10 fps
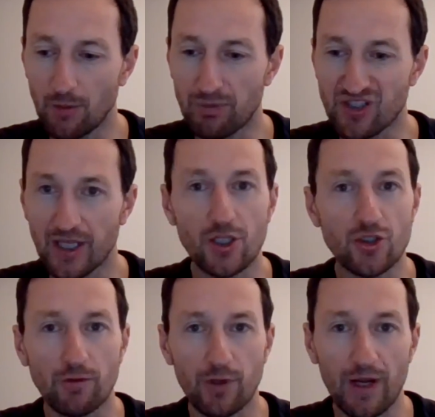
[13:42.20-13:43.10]

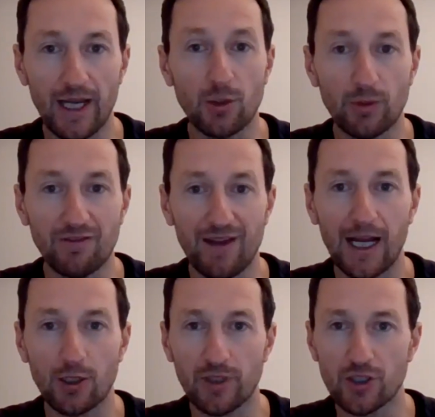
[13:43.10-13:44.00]
percentage of your equity
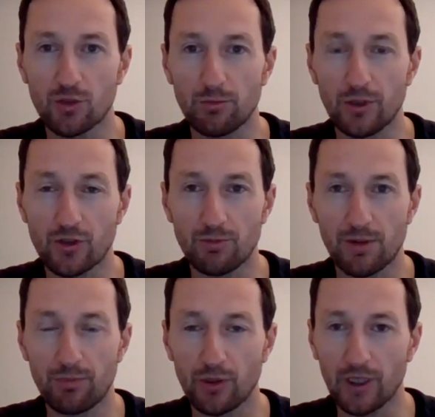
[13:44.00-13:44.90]
value that you should be
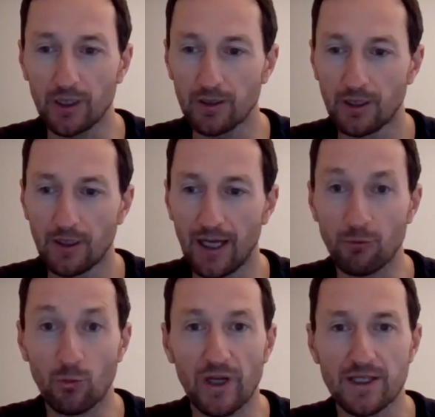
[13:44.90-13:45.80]
putting
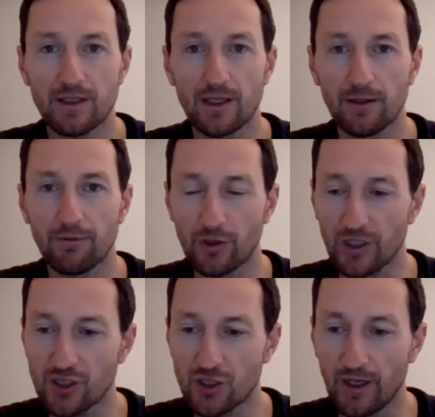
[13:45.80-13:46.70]
at risk for
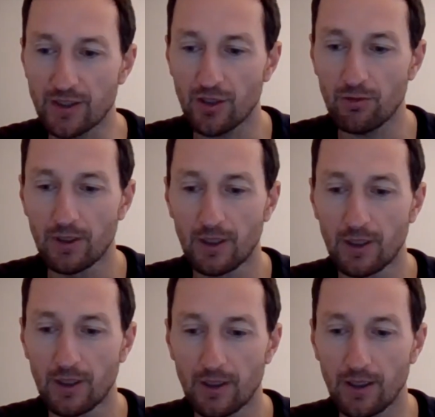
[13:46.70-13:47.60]
each trade. So
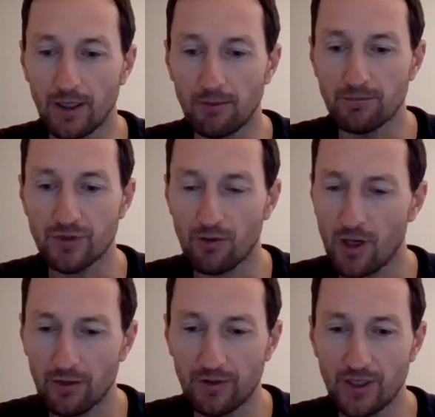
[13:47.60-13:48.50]

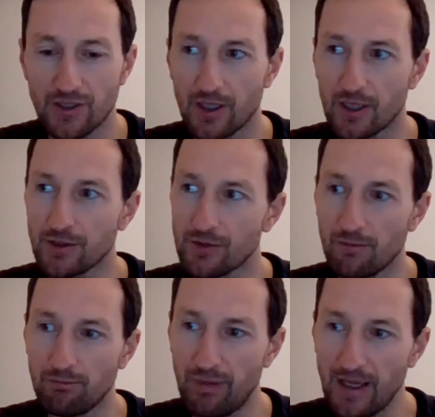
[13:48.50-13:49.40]
all these are sort
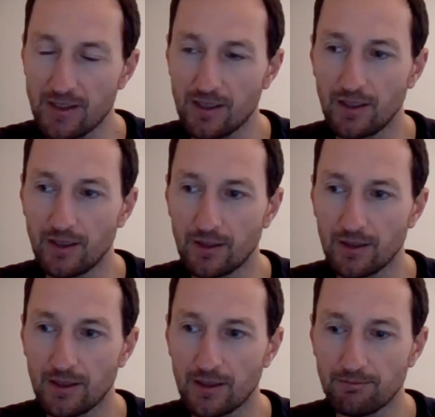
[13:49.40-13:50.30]
of basic
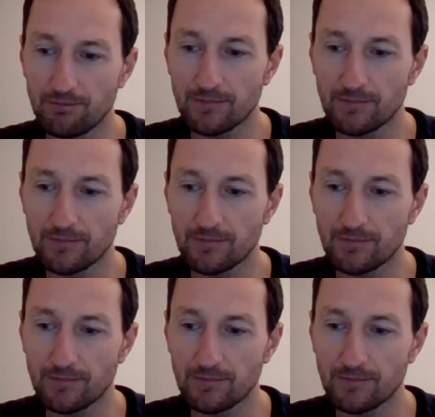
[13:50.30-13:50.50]
things